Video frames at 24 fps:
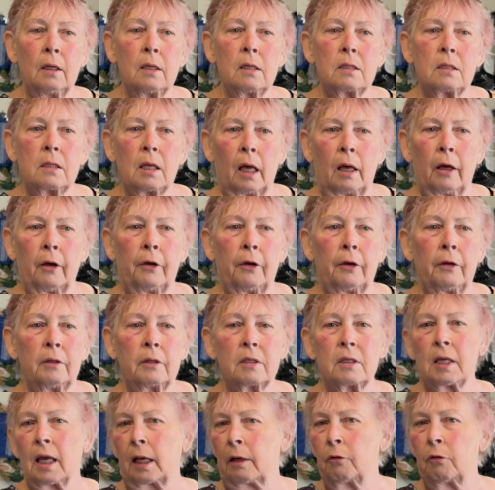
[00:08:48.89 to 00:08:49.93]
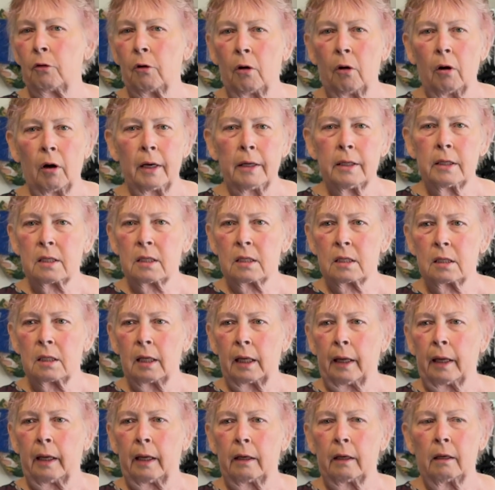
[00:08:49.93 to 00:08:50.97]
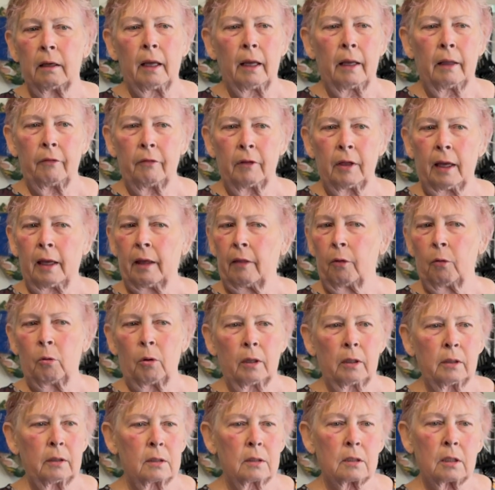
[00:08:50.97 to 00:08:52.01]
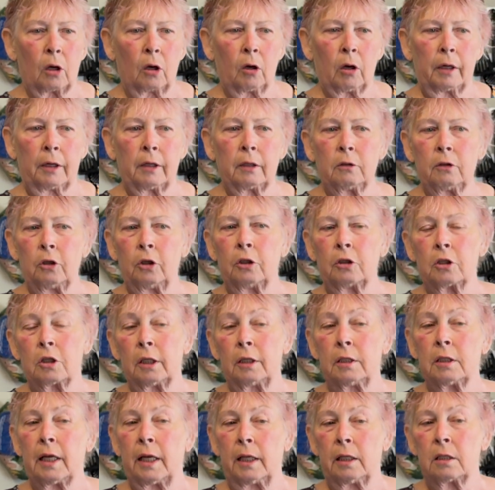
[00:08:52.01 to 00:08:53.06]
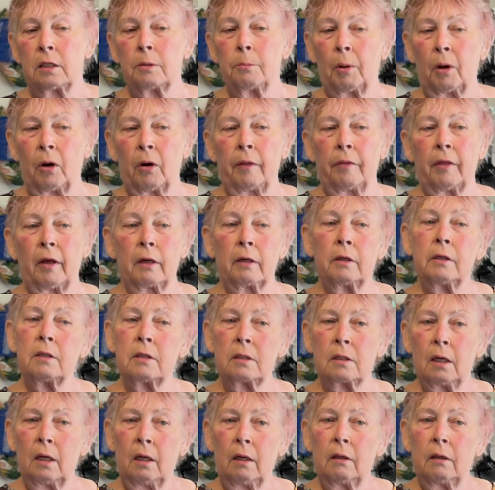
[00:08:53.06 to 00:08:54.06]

So Sunrise and the other ones, I usually tend to buy those.